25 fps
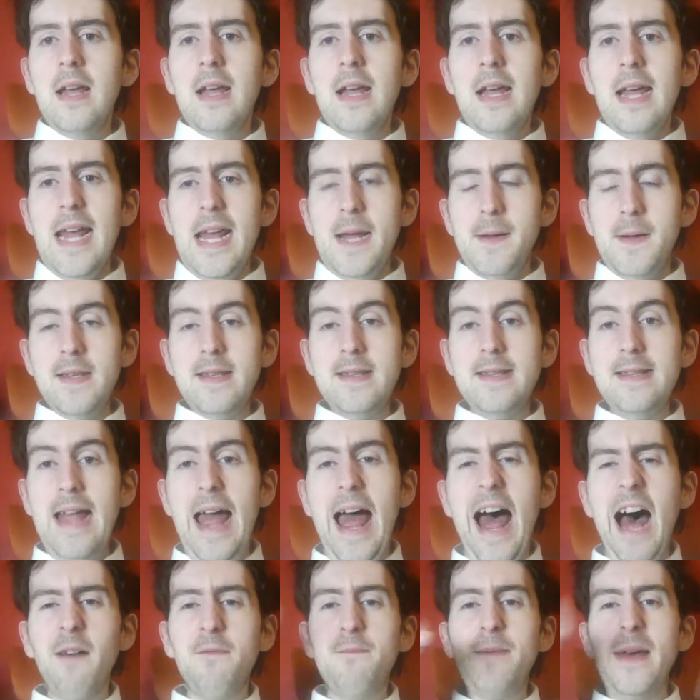It was
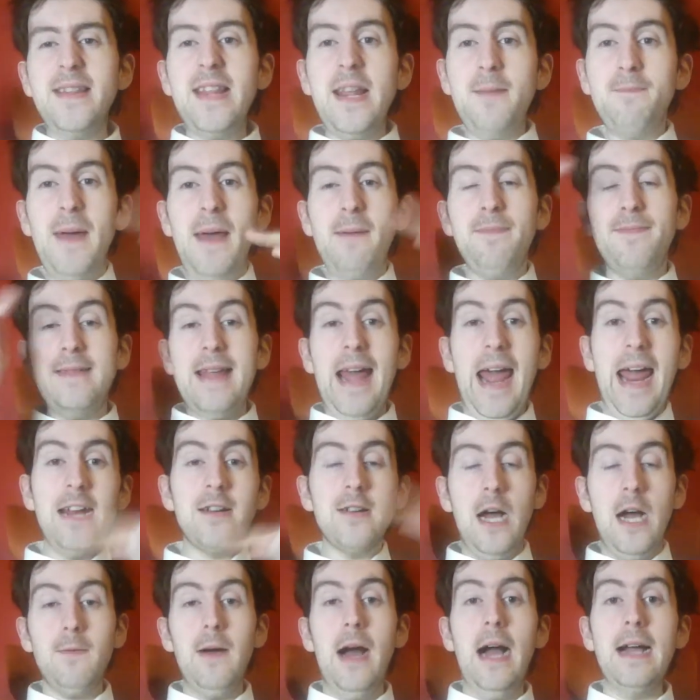still 50-50
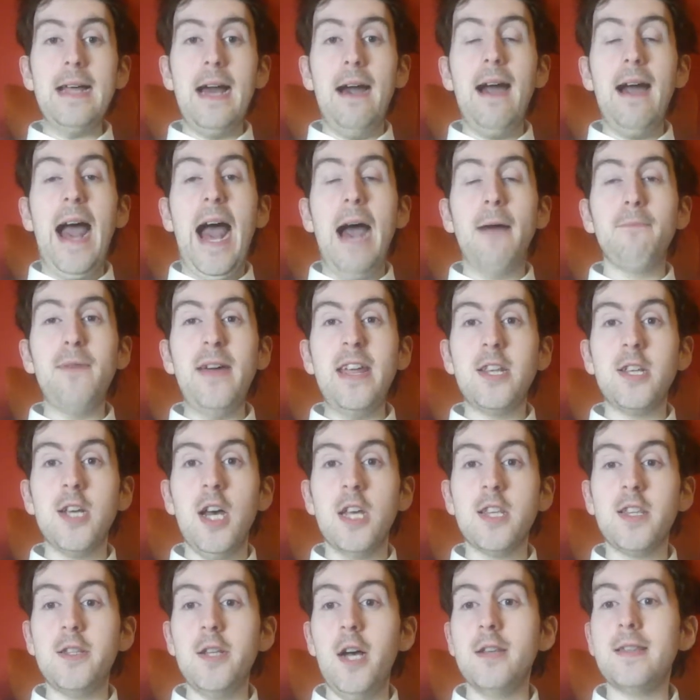trying to work out, have we
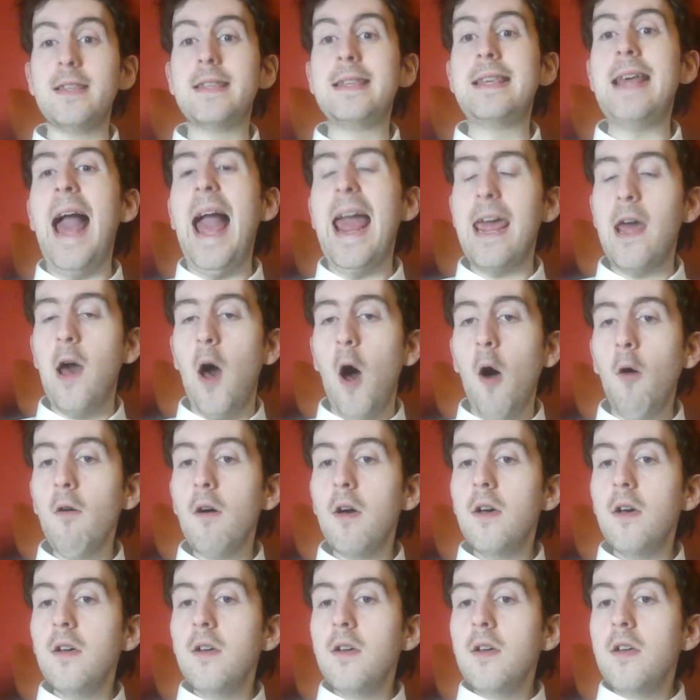just lost
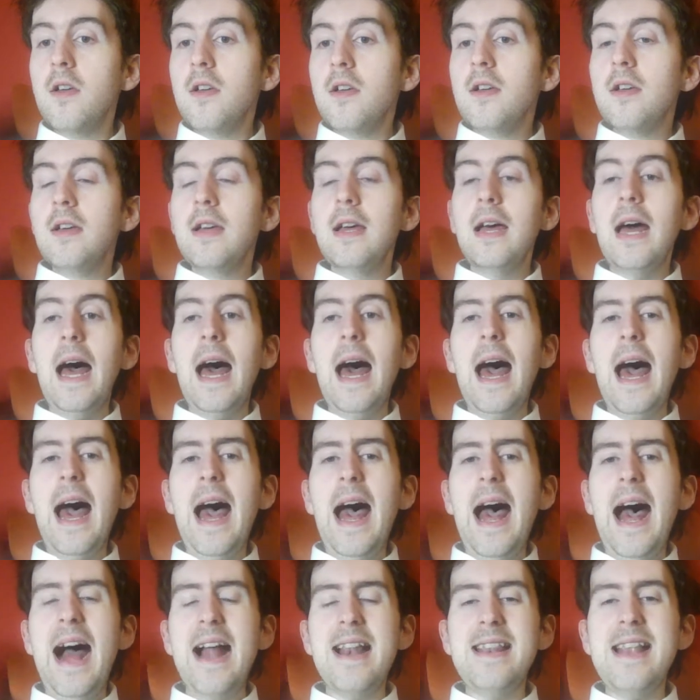Gale?
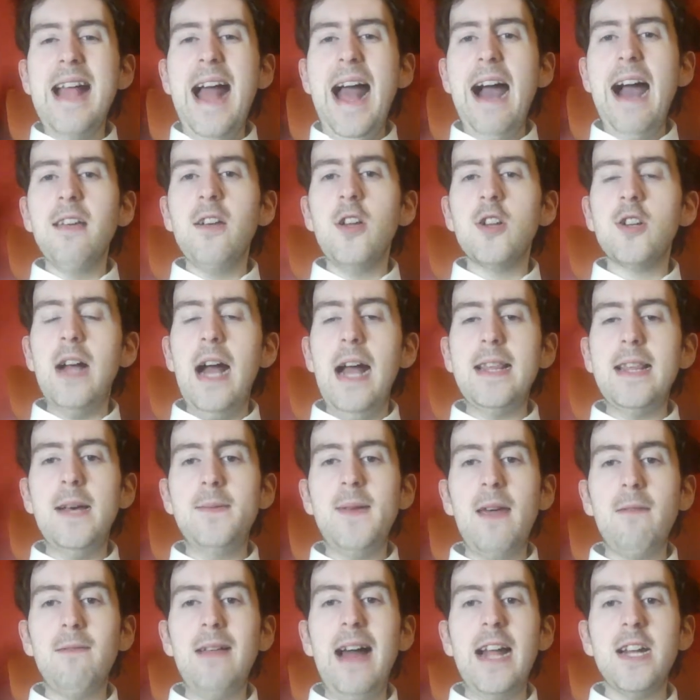And now you're trying to tell
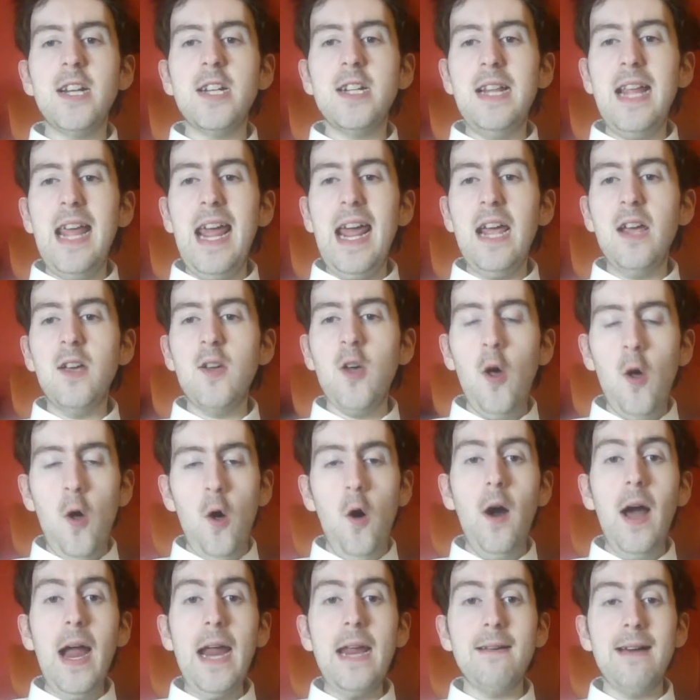me, well, actually,
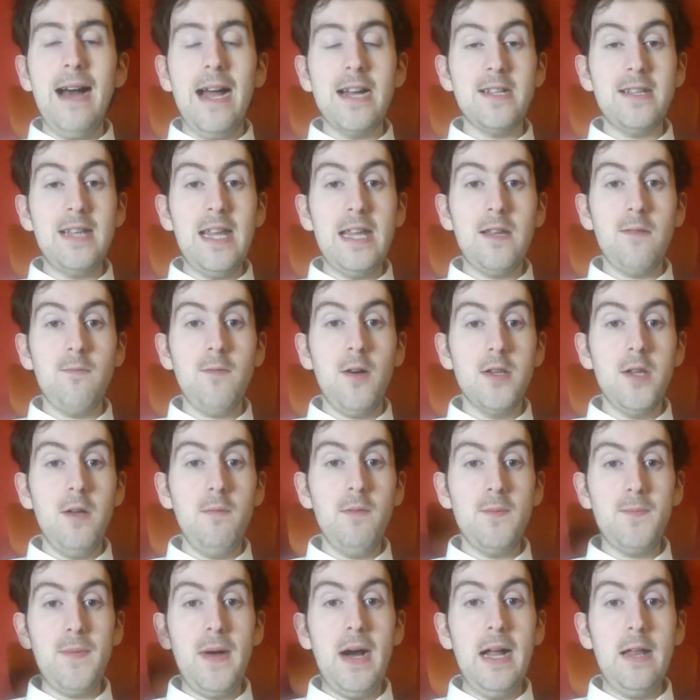Coin actually the one who
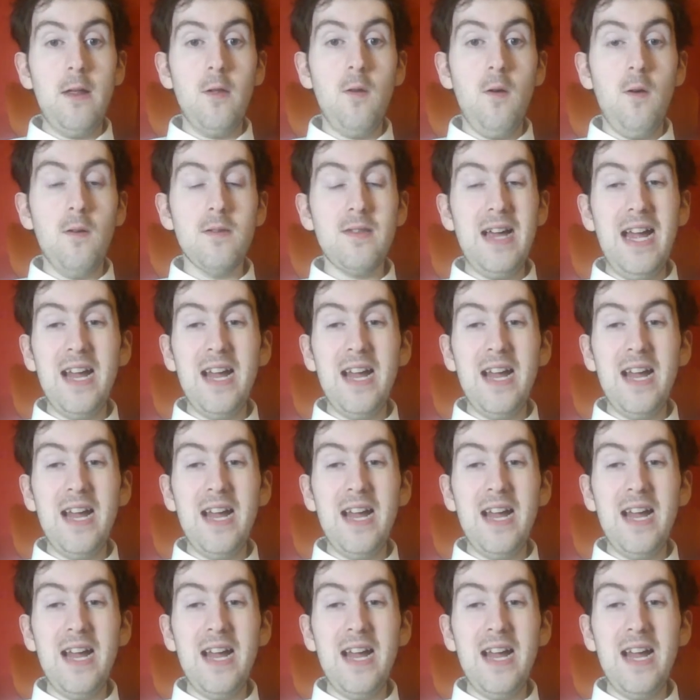was behind the laws.